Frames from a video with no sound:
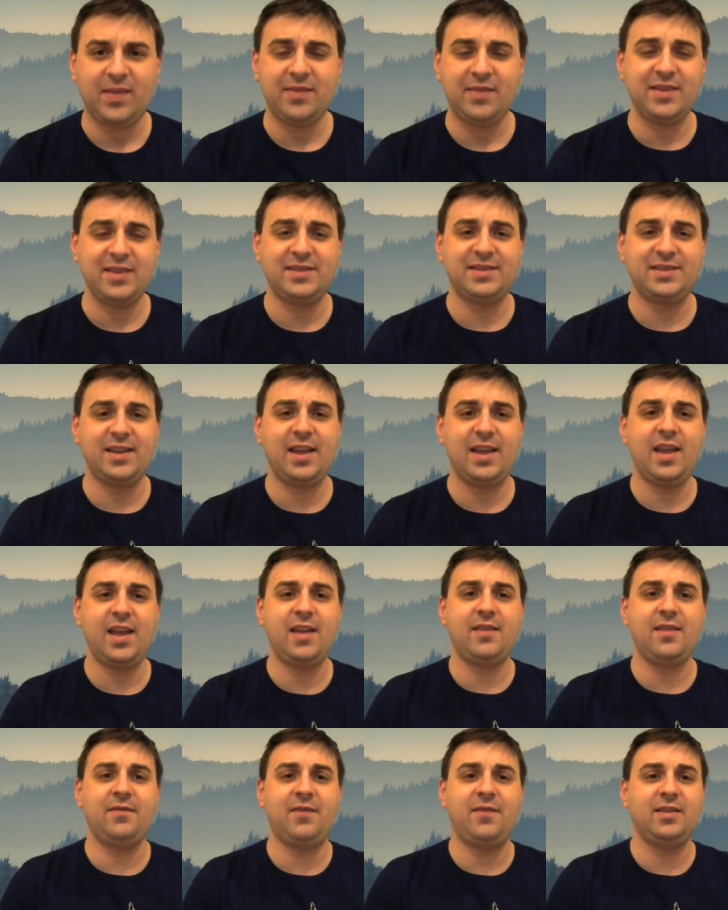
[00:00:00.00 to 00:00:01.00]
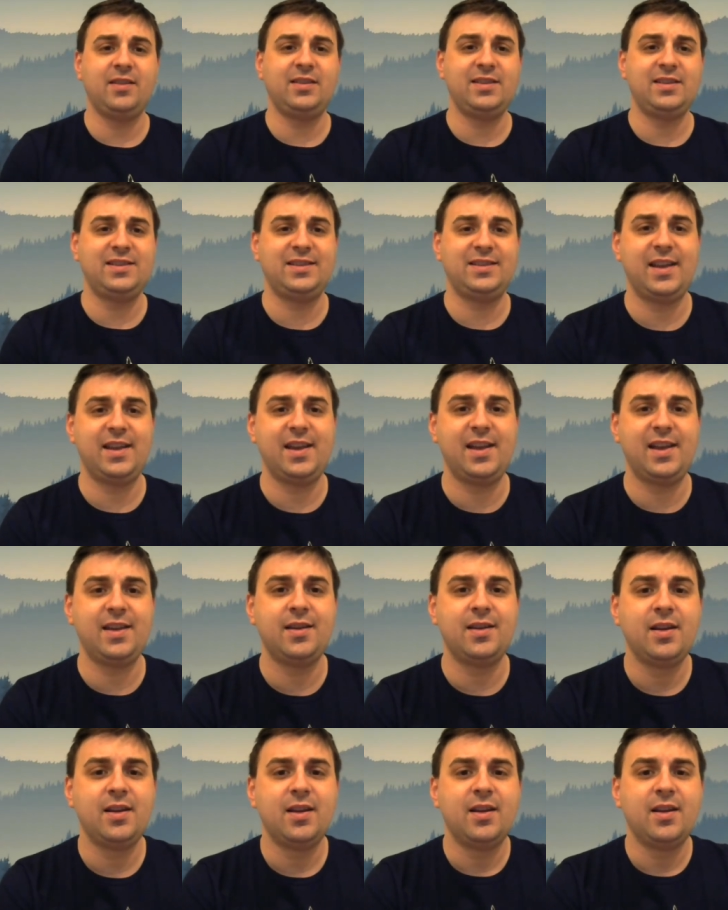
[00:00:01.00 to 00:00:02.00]
they say, finally
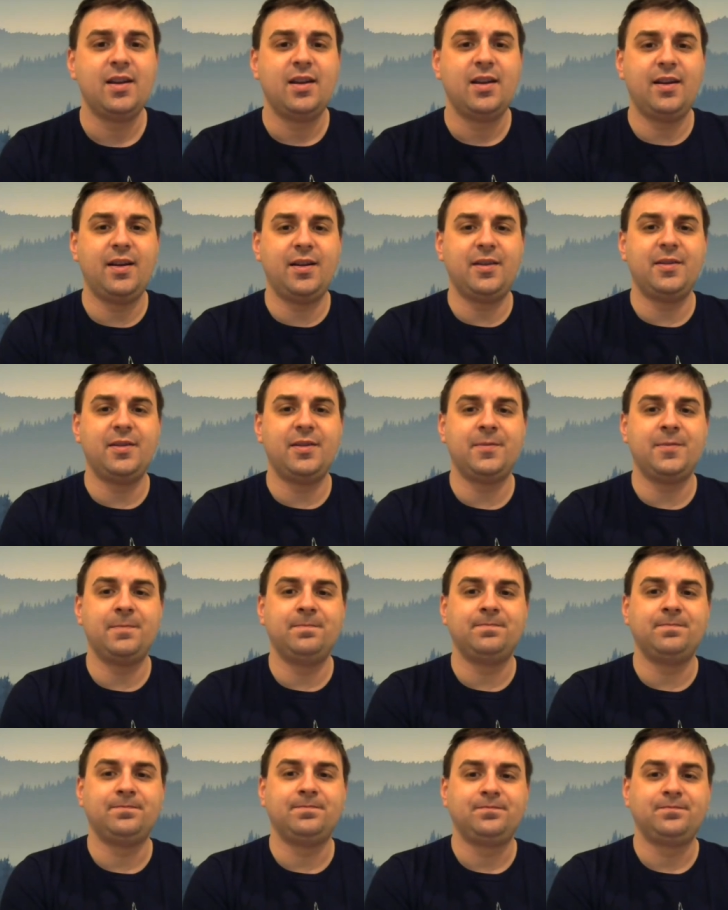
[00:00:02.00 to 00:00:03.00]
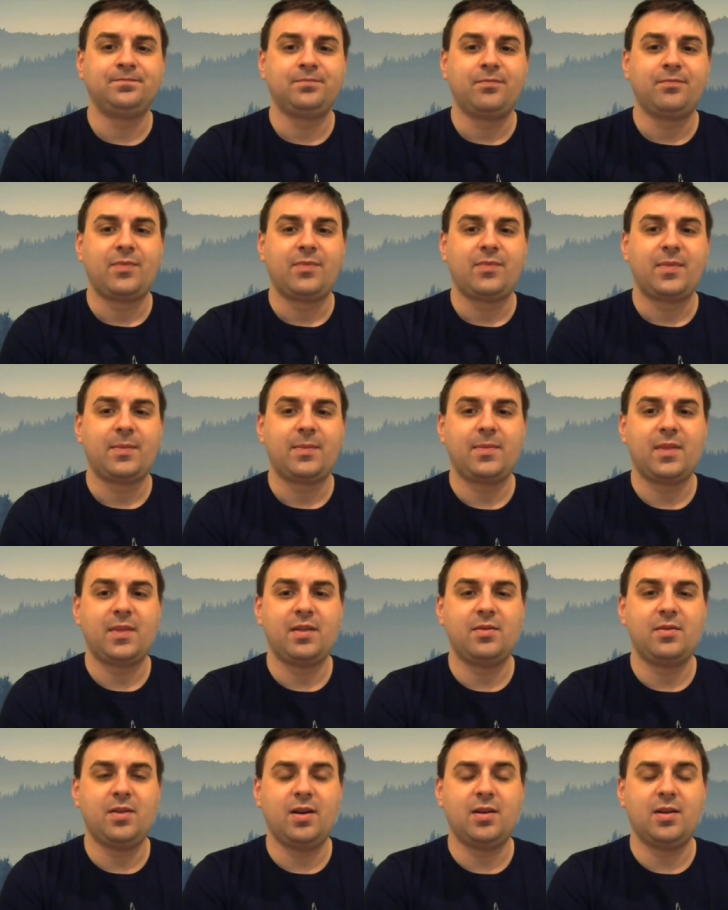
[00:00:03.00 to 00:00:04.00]
say... Um,
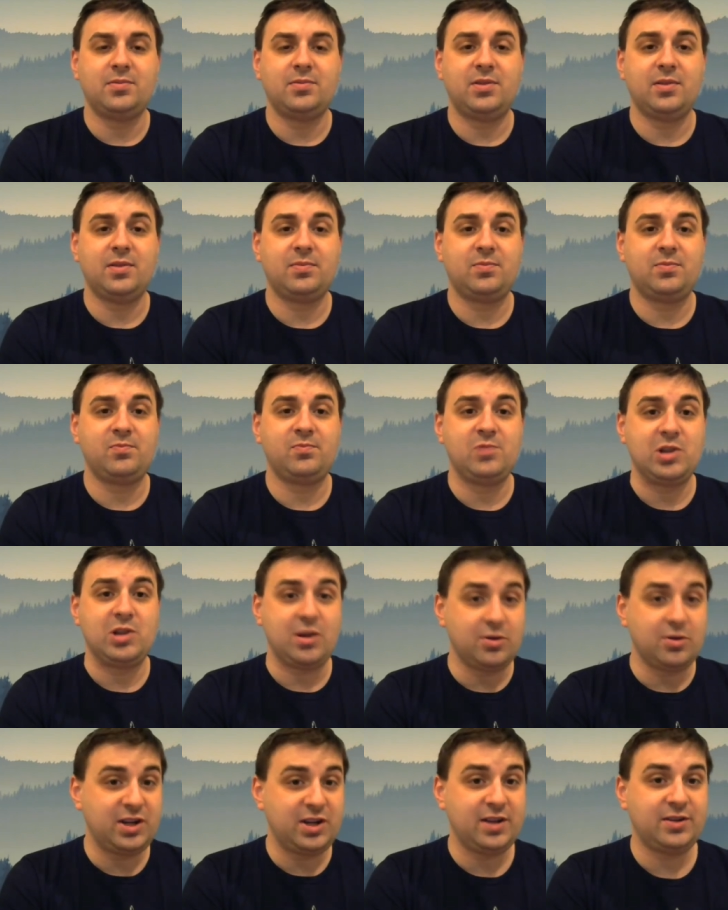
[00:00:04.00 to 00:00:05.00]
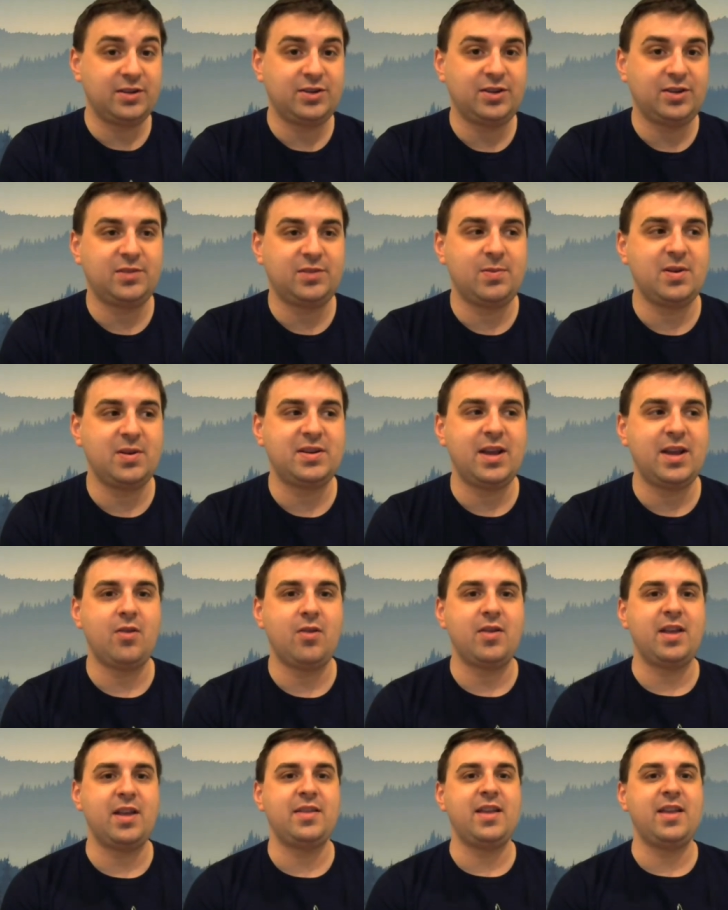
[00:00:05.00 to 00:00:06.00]
Uh, the negotiations start to break
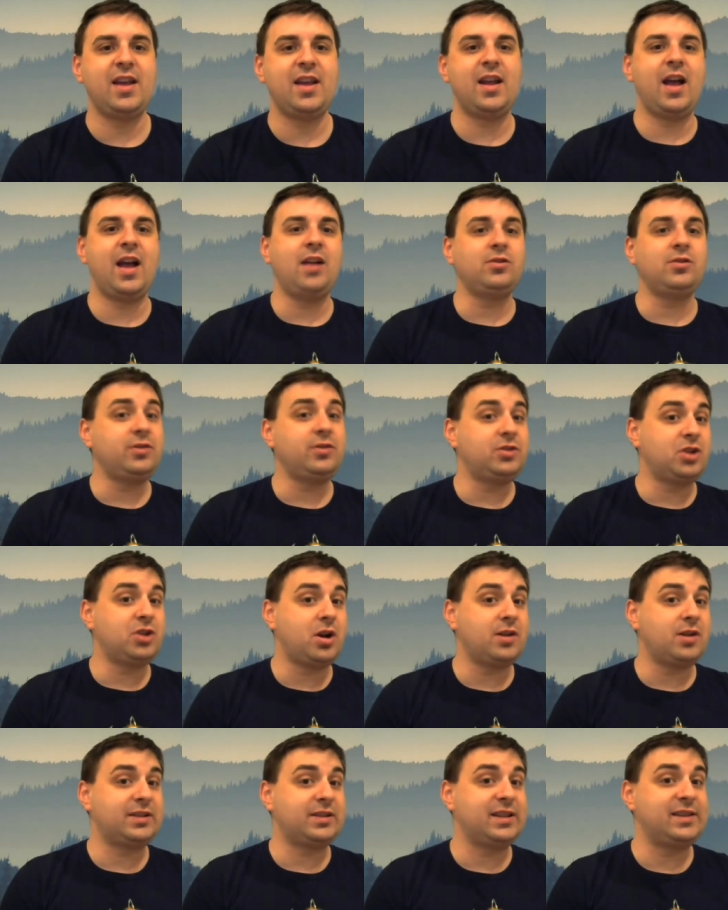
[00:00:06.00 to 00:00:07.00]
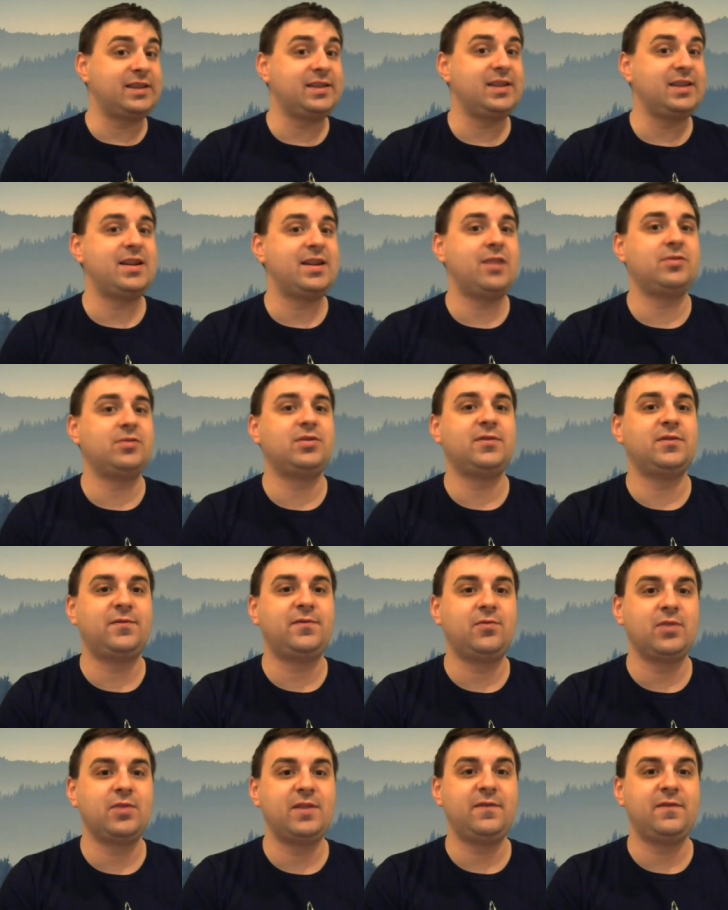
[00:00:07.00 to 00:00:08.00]
down, and they had actually talked Disney down to
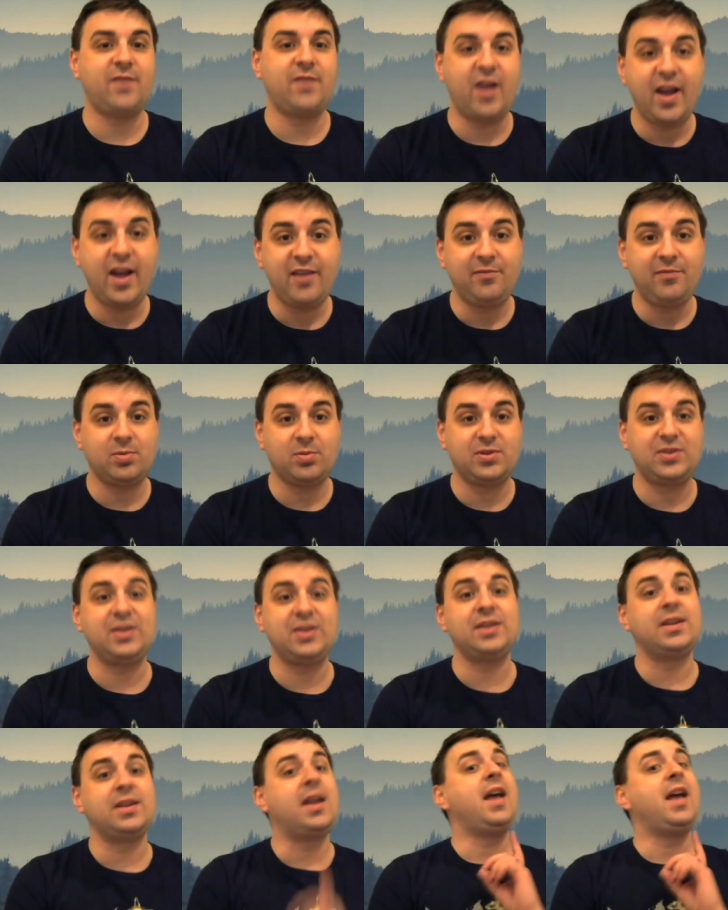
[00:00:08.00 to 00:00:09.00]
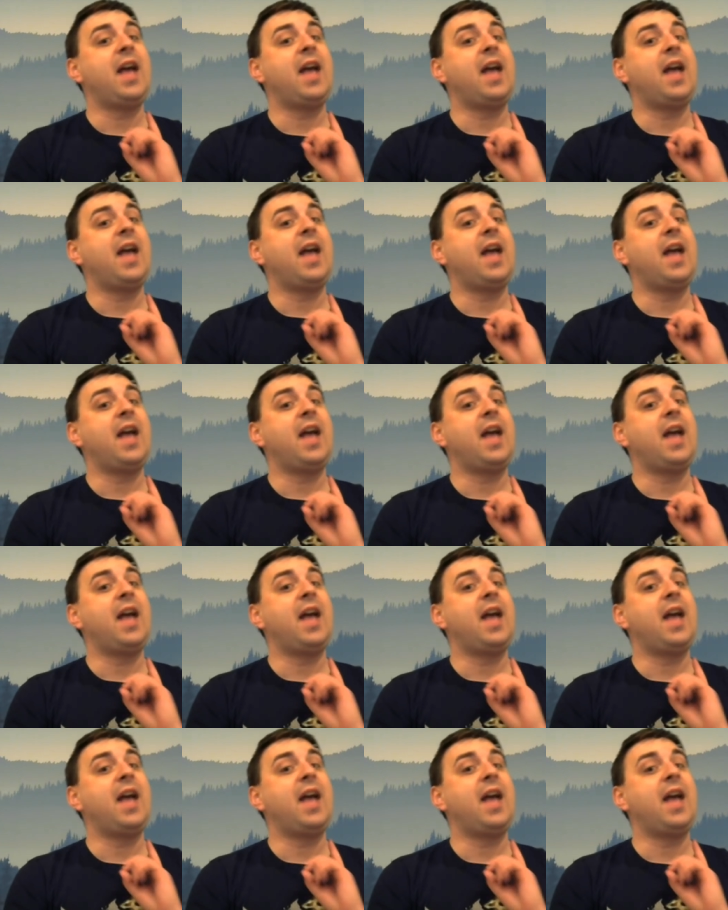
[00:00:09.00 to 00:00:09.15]
forty-five percent,